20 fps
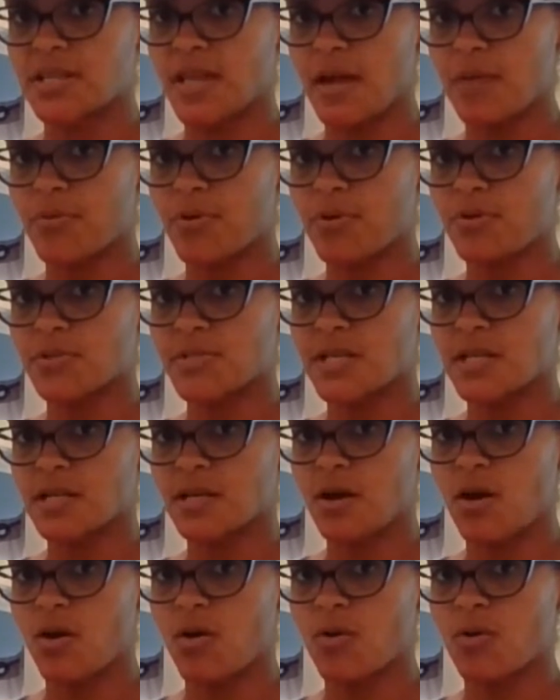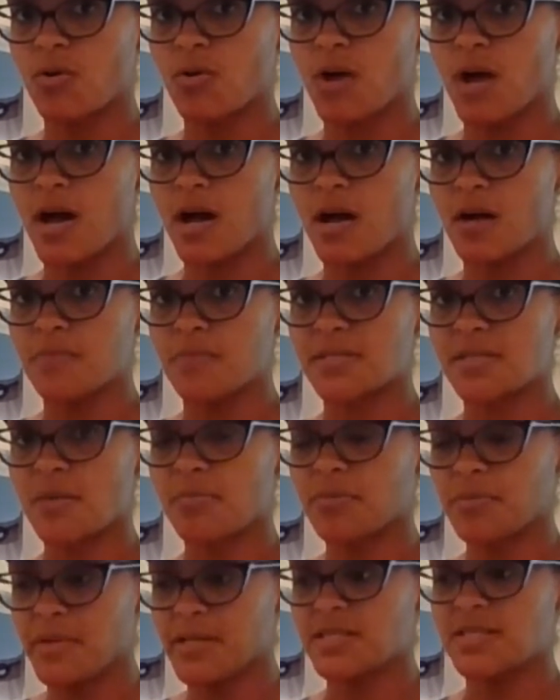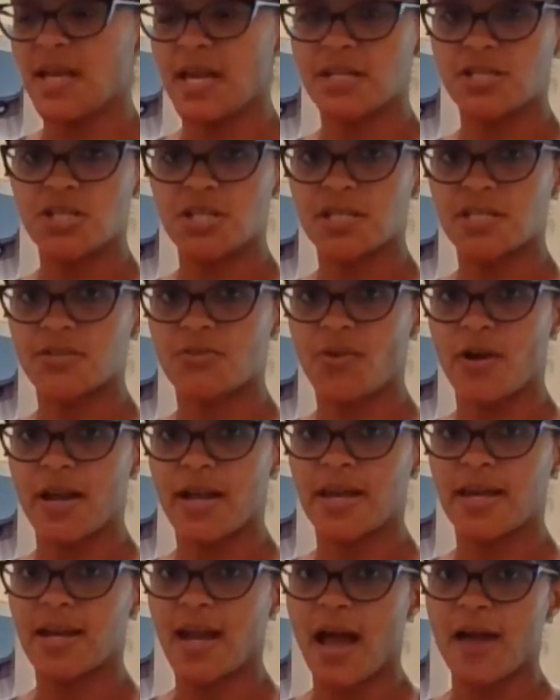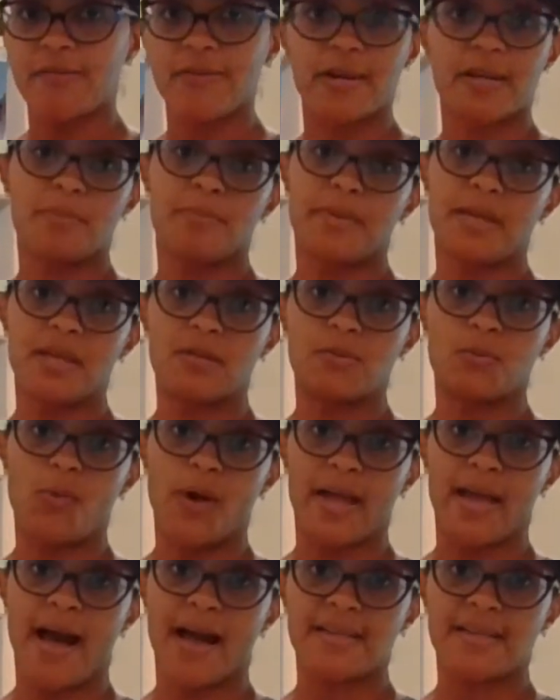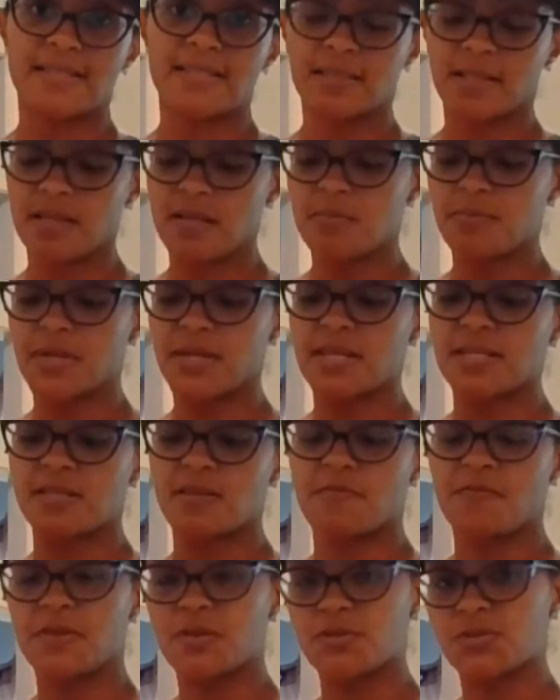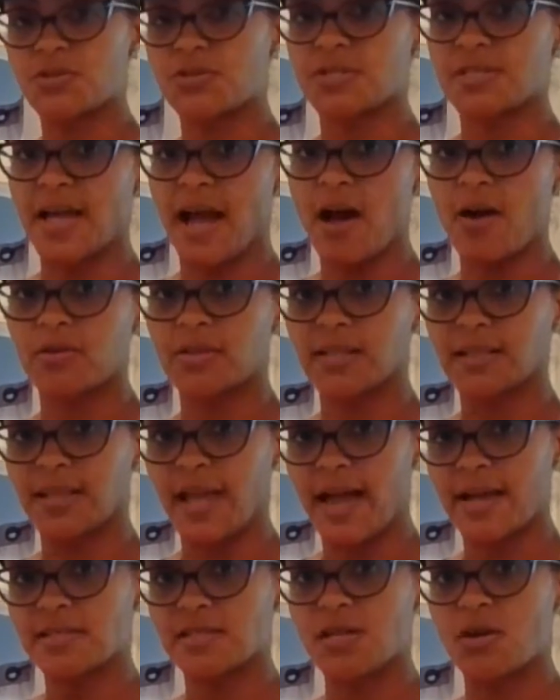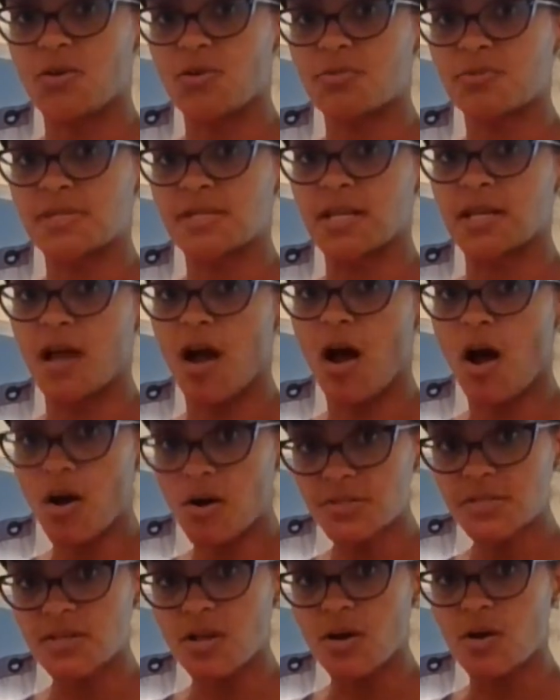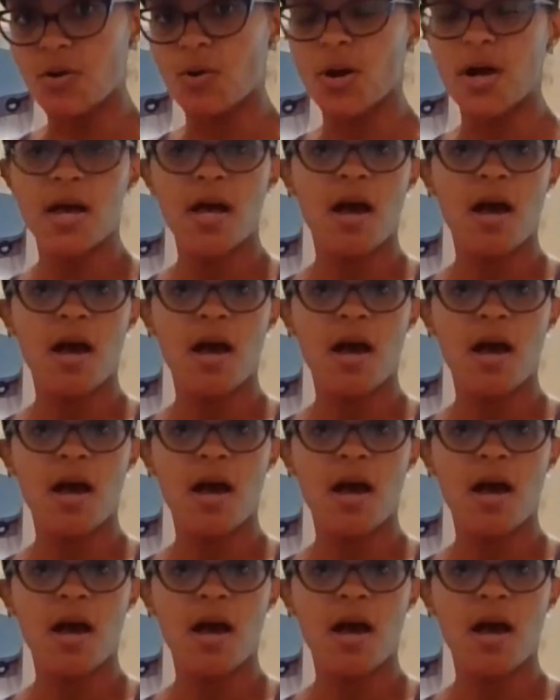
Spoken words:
that protein goal, supplementation is great, and I recommend whey isolate because it filters out the lactose, and it also